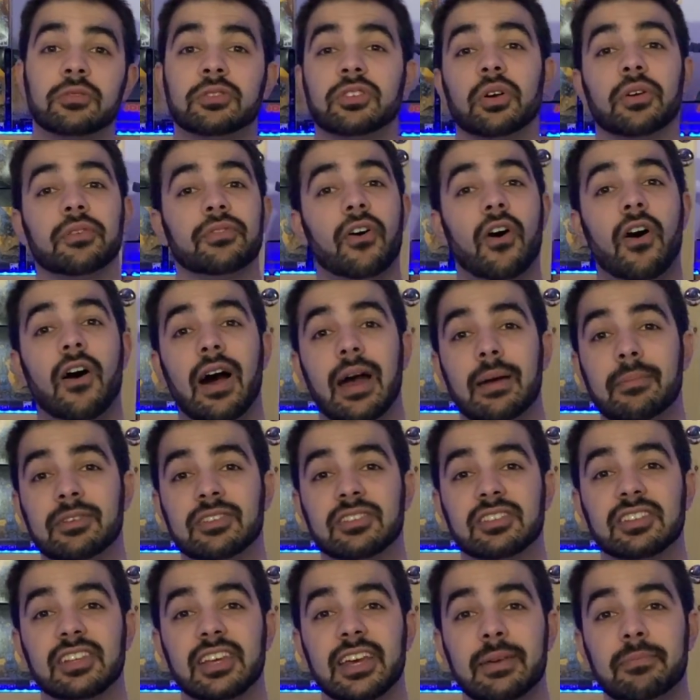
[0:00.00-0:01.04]
So if I'm
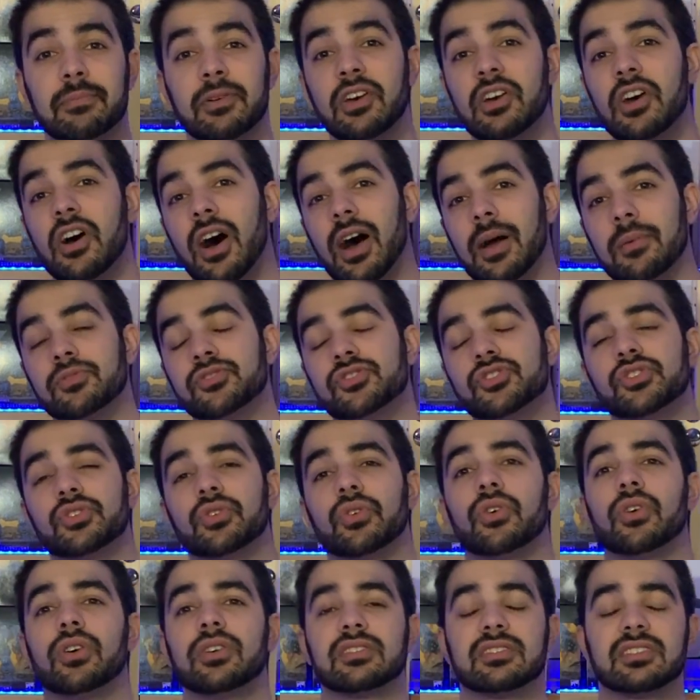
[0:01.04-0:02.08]
asleep, I'm
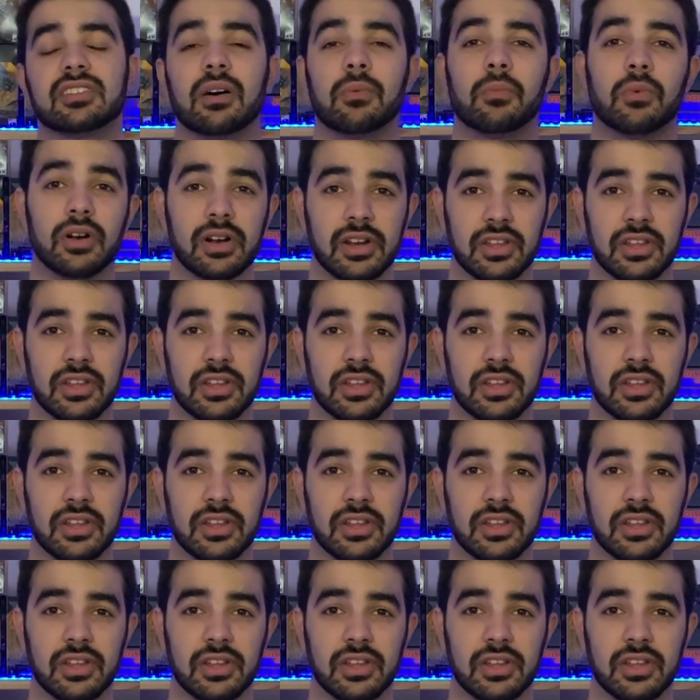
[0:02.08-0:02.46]
sure someone